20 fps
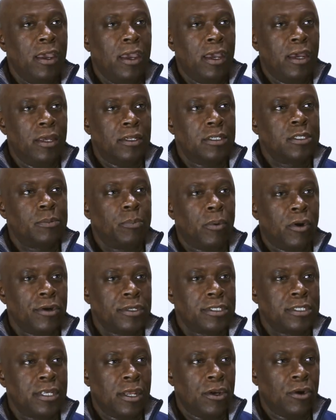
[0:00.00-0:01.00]
And
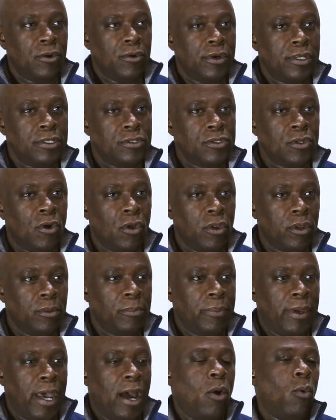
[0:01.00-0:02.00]
Spark Center is all
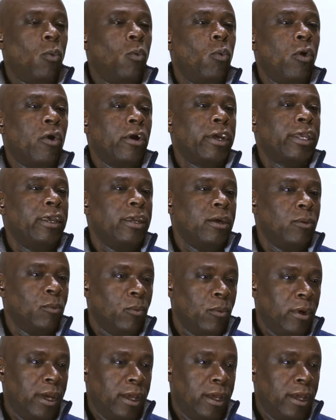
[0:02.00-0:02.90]
about working